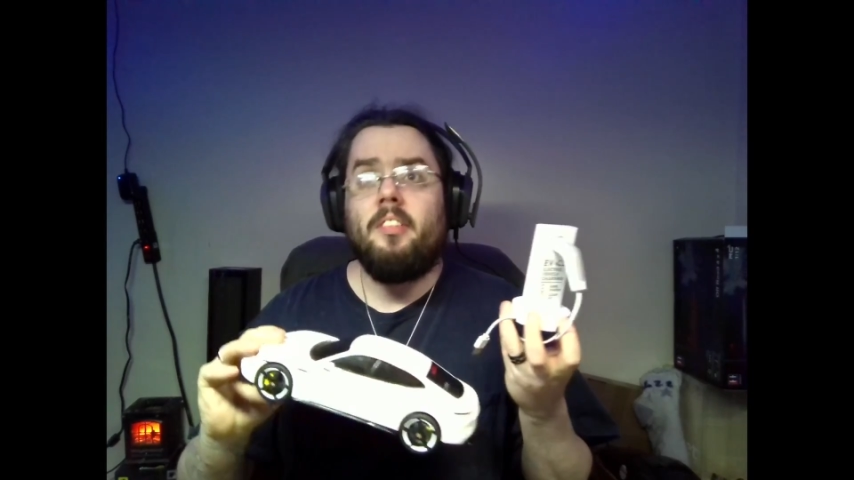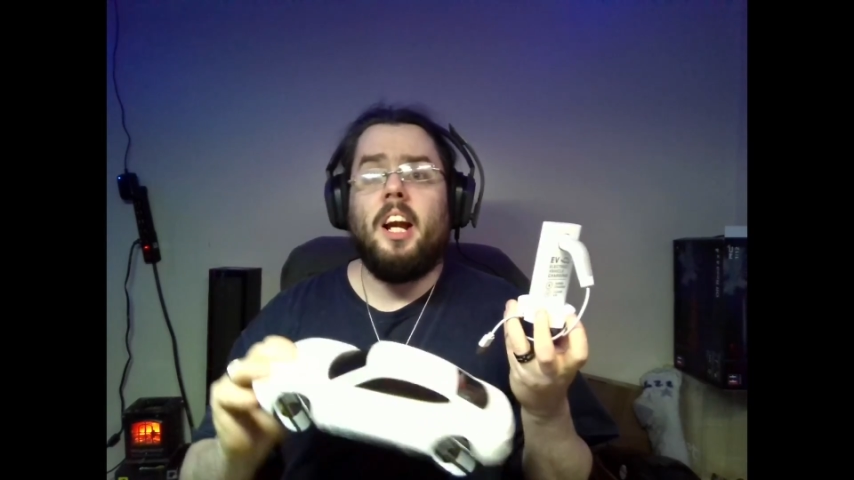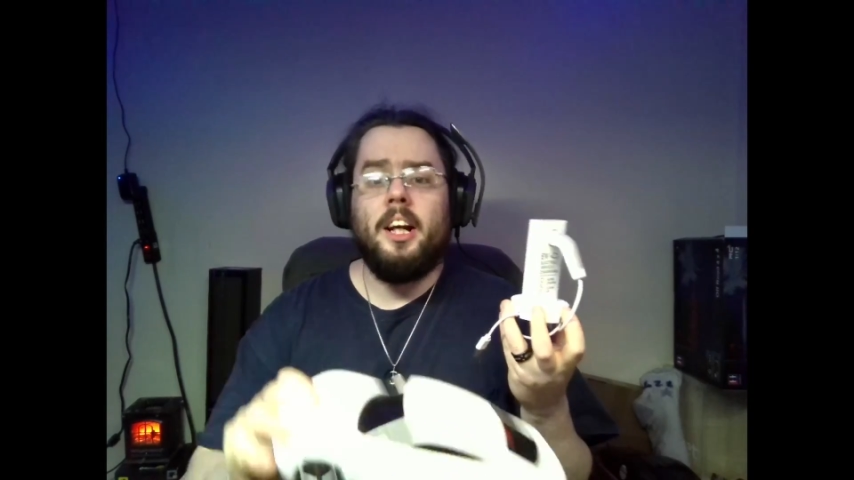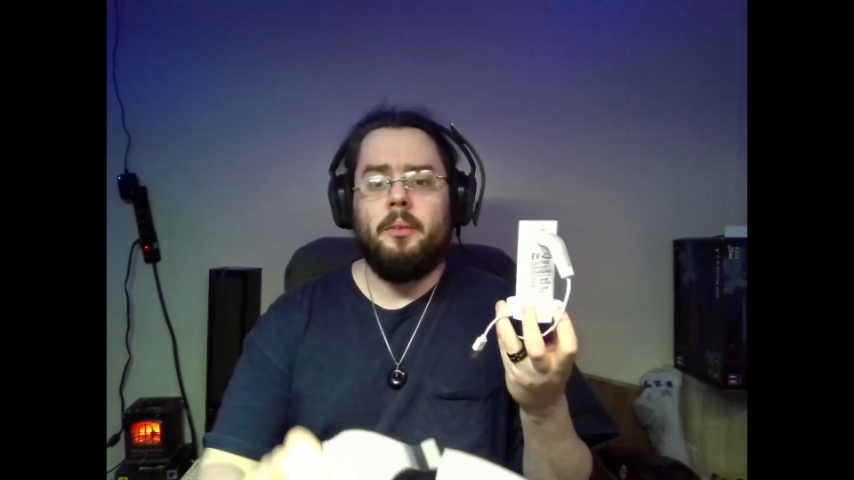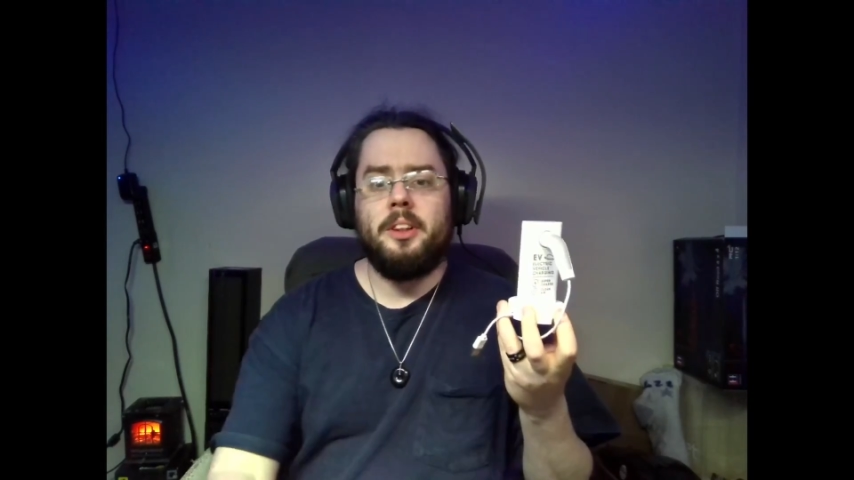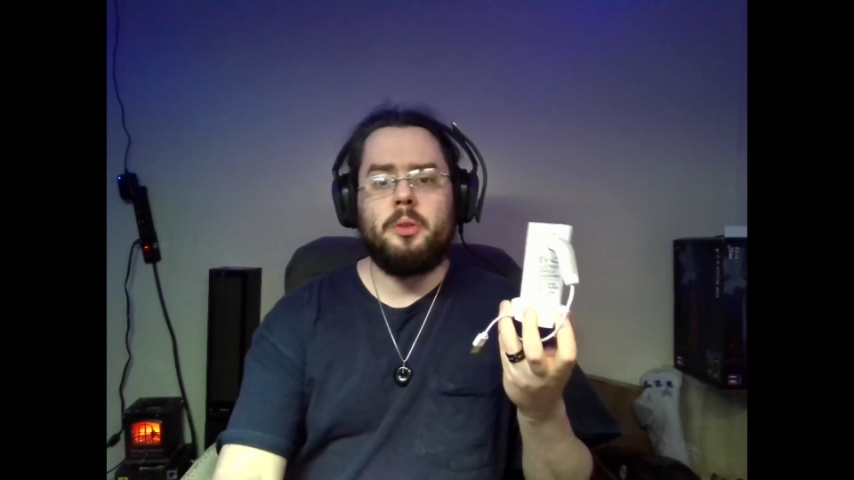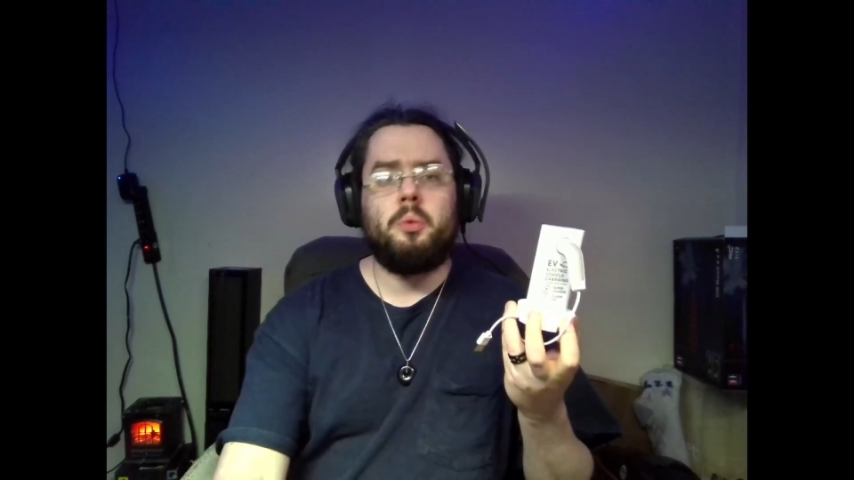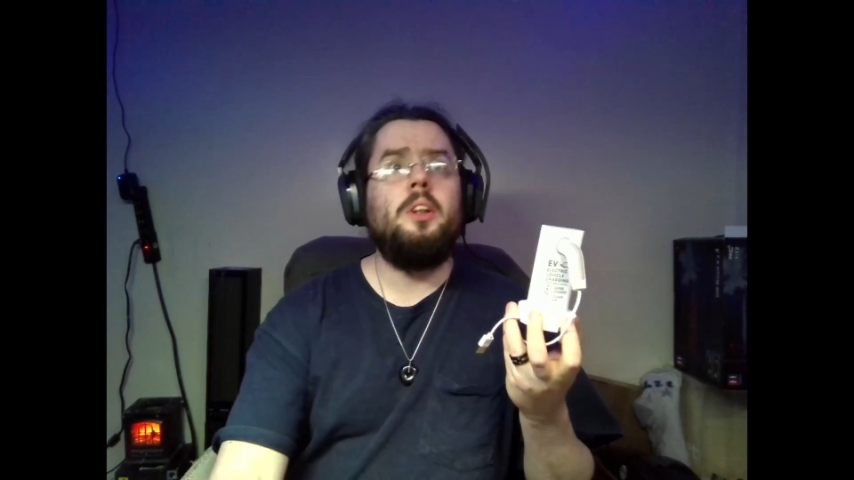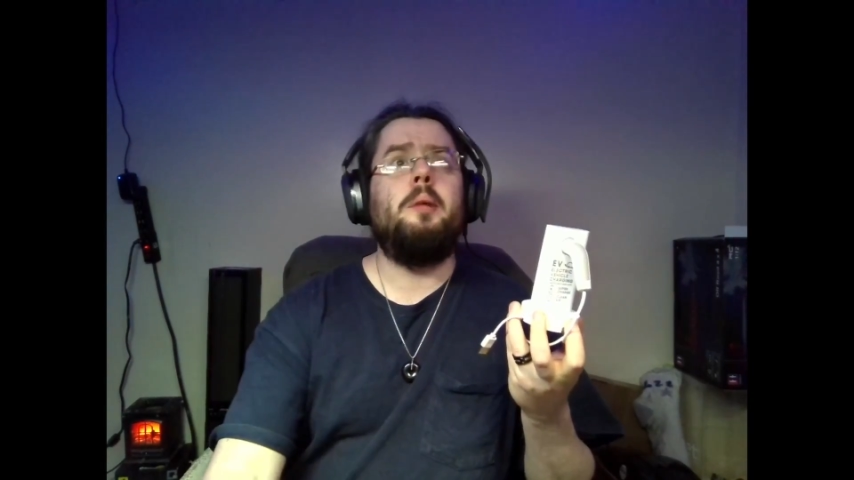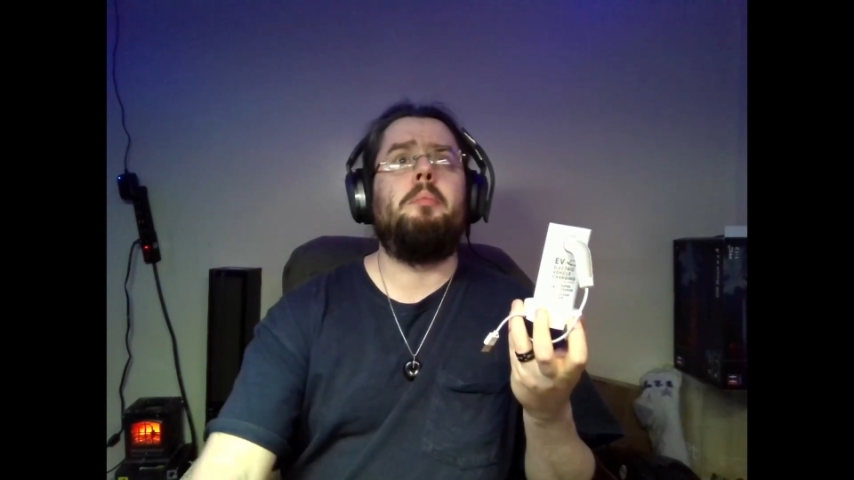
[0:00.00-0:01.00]
I know it's
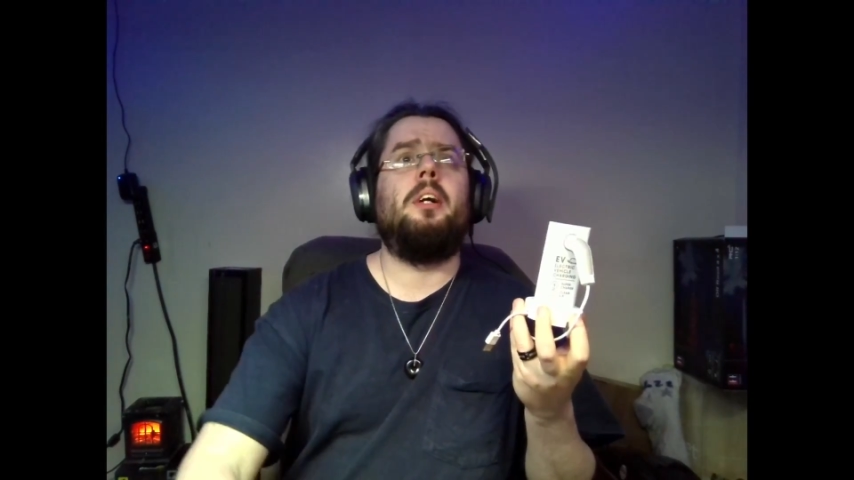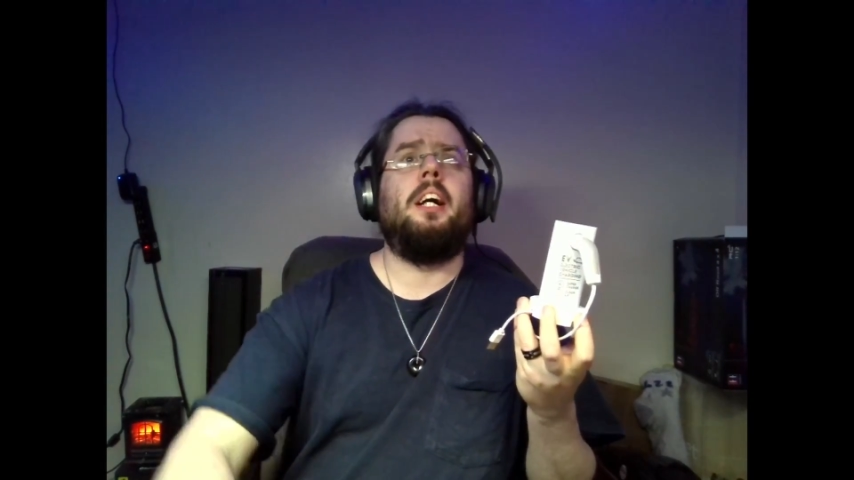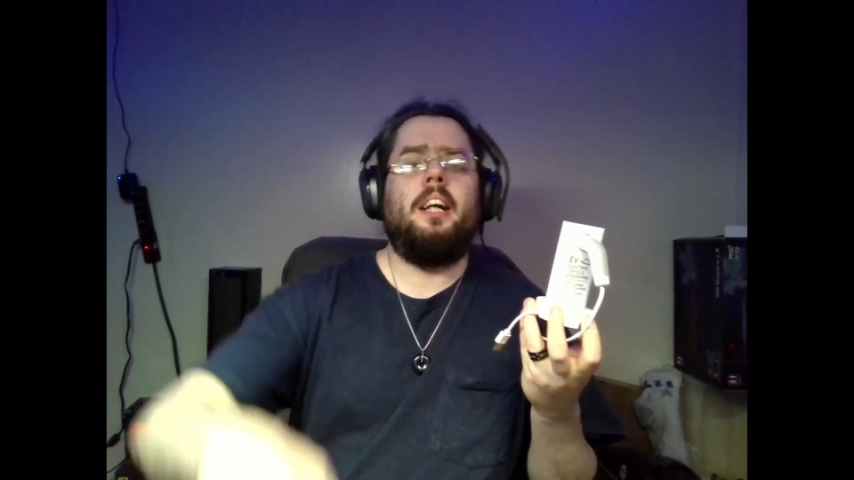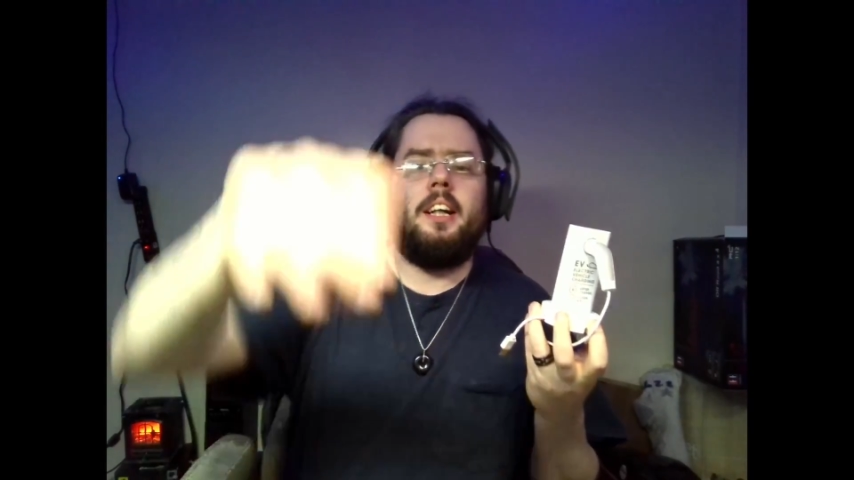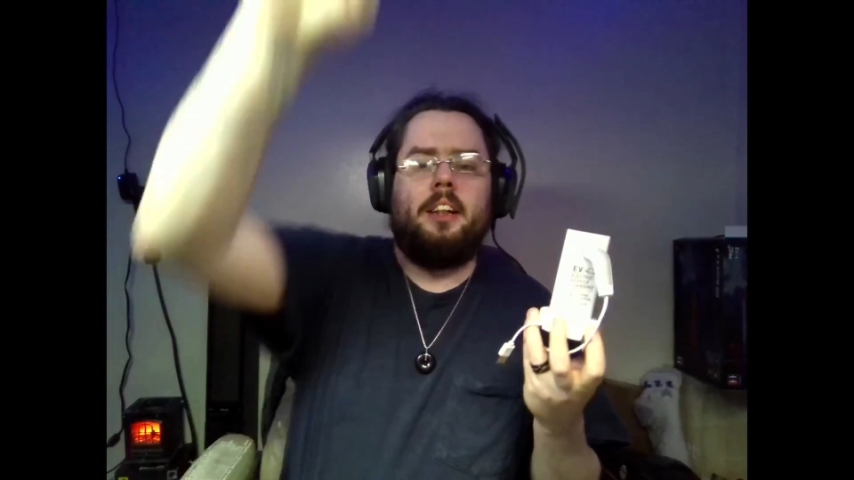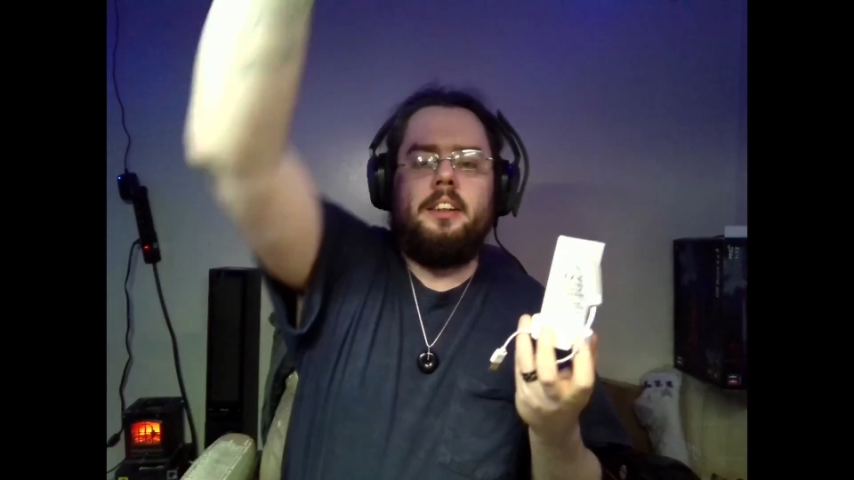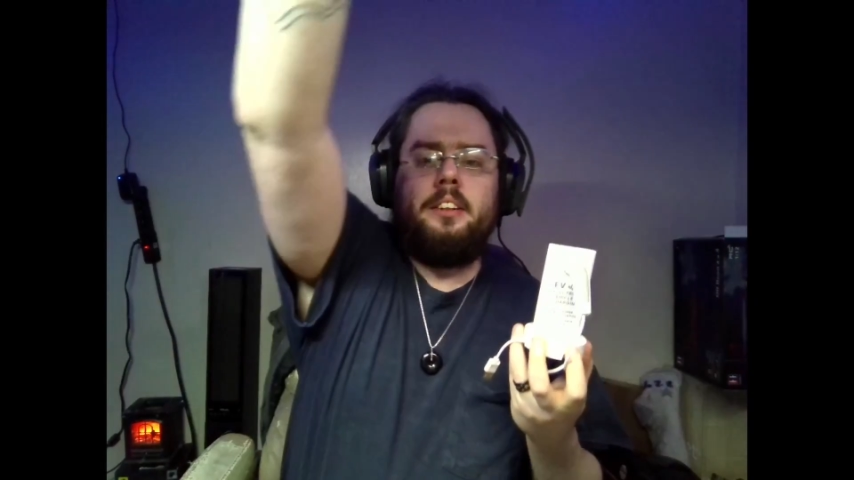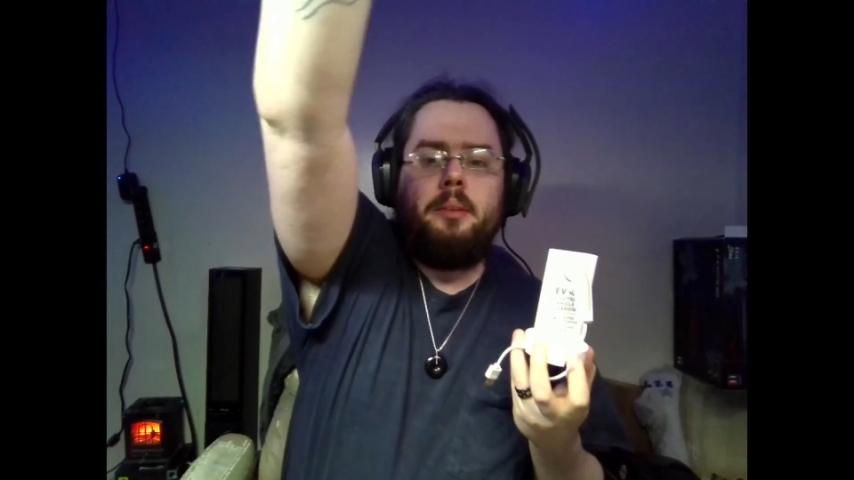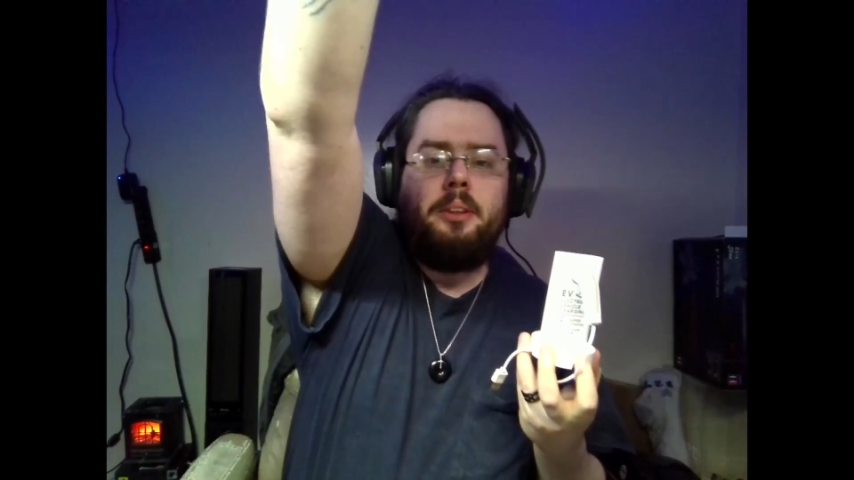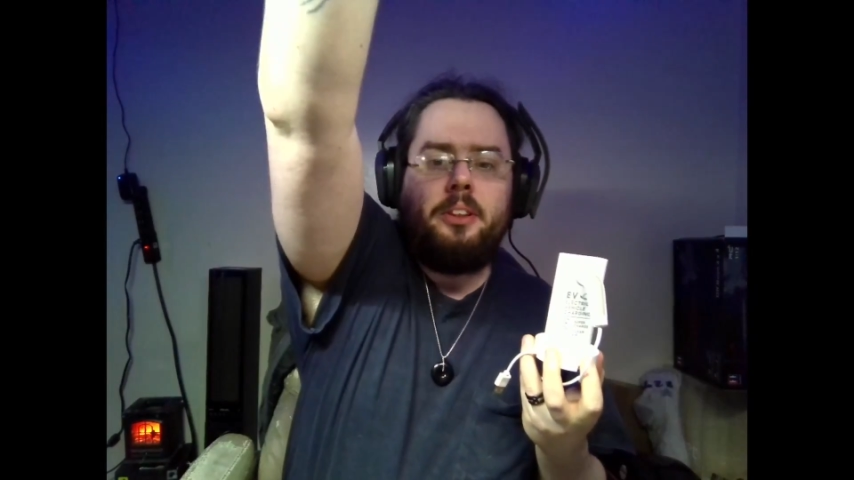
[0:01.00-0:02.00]
really bright.
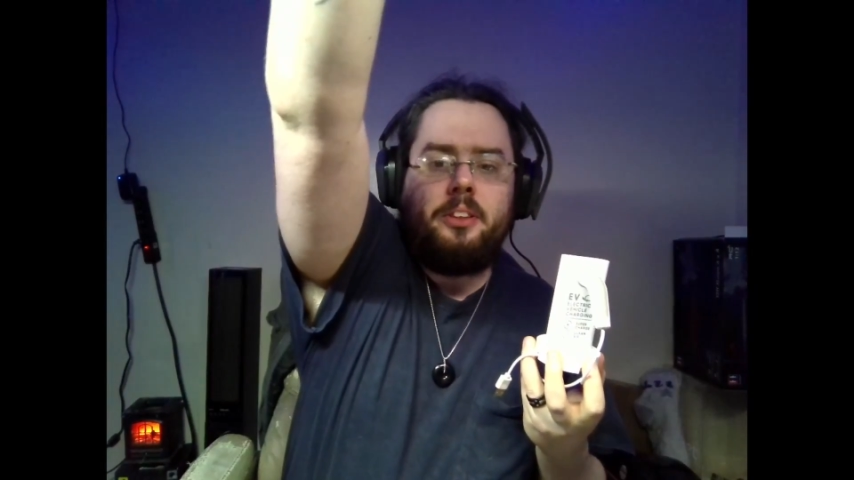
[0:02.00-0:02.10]
Let me tilt